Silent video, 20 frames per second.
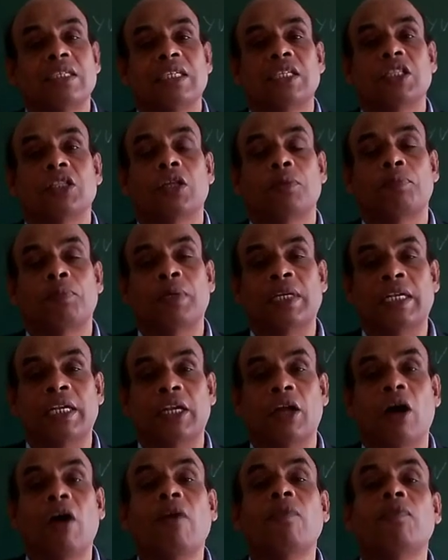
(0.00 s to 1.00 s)
in the
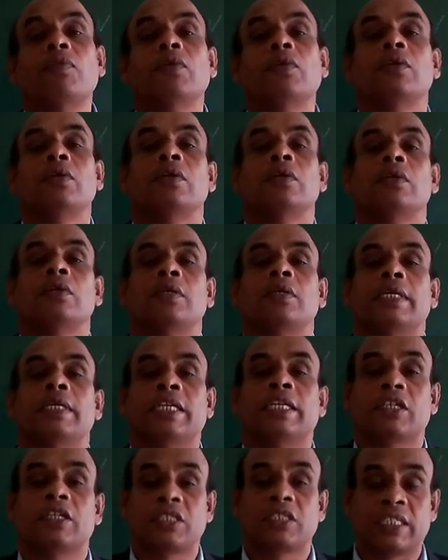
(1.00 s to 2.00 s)
field of
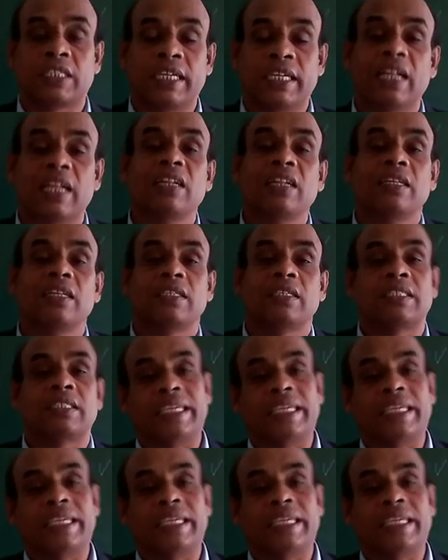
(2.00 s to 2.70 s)
industrial